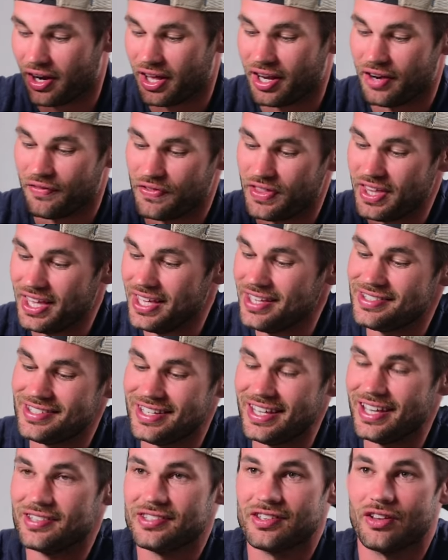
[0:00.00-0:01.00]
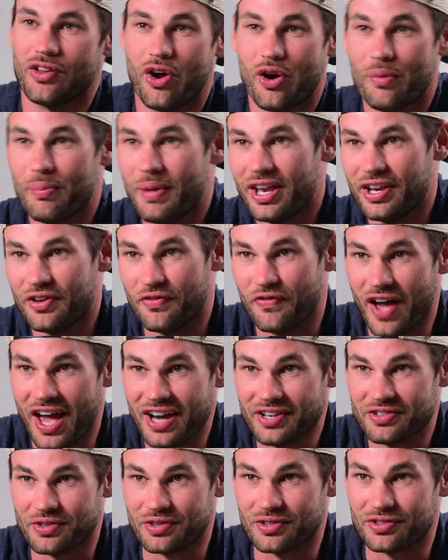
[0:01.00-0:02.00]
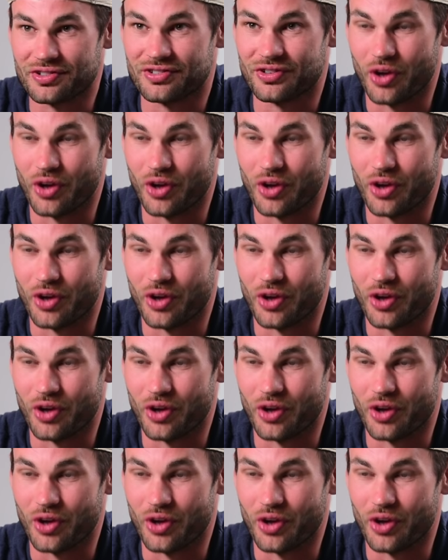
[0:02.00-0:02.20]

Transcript: And if these D S L R manufacturers